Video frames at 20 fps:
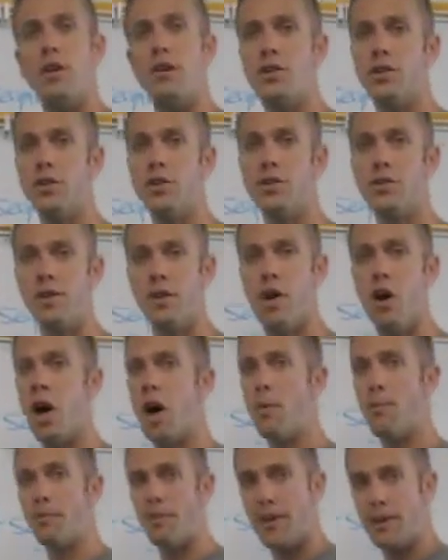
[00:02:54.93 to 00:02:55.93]
just
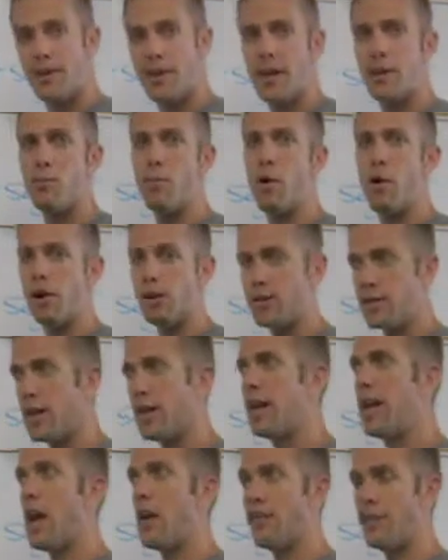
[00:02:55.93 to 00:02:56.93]
hop the tick marks
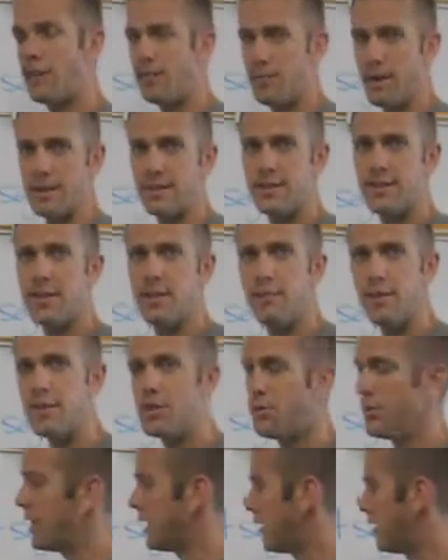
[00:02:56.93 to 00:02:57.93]
and count the spaces in
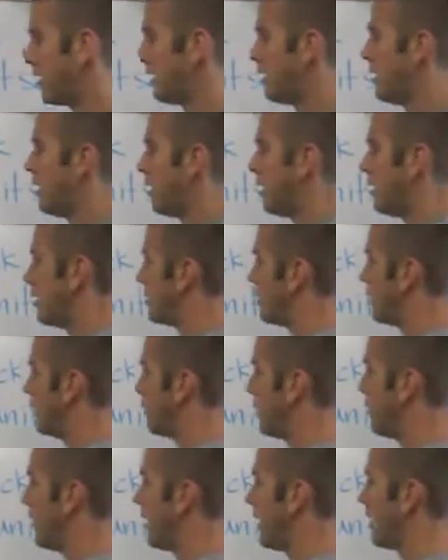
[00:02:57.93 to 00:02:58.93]
between. So
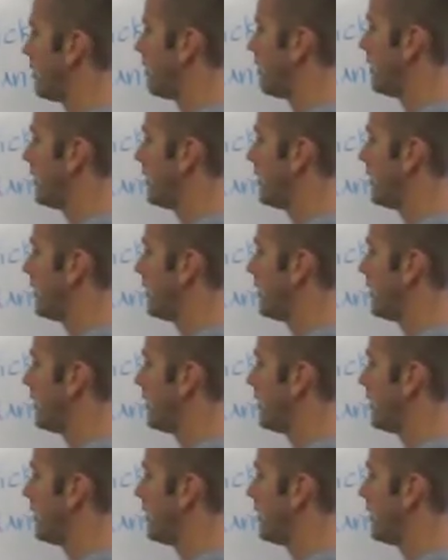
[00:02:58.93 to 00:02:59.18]
from -1